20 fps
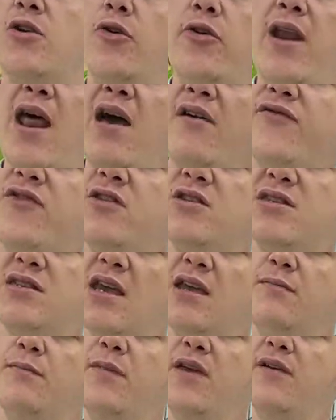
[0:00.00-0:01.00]
You don't have to
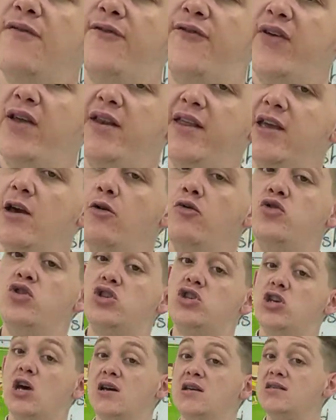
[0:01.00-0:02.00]
send me a
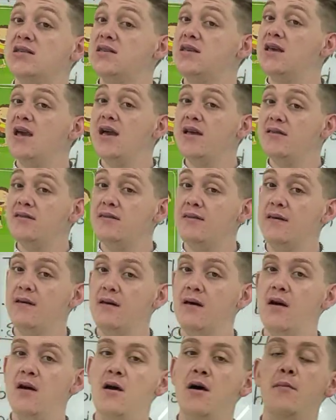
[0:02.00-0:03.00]
video just
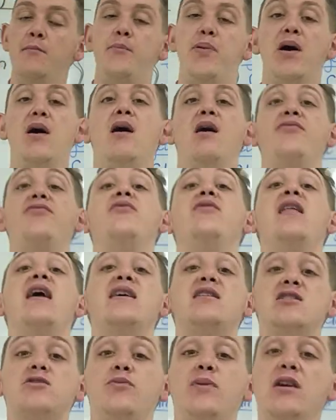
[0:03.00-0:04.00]
yet, but
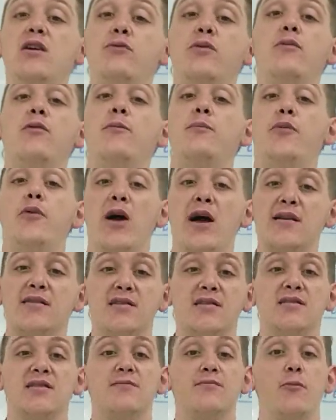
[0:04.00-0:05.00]
next week we will
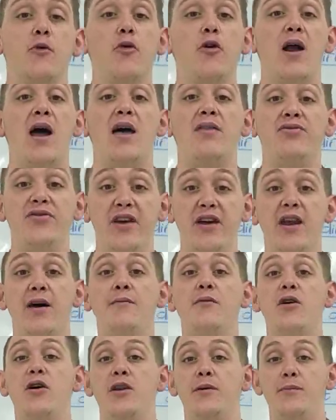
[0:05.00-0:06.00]
practice it more, and then
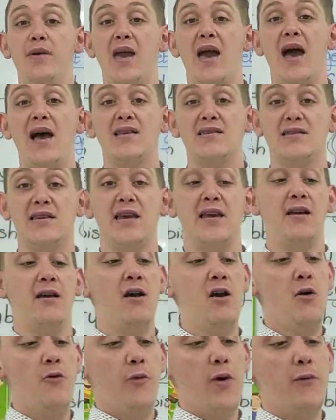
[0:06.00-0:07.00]
I'm going to be
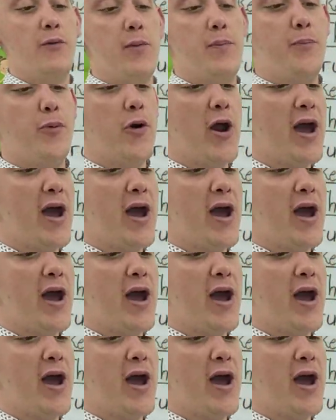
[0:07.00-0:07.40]
asking when we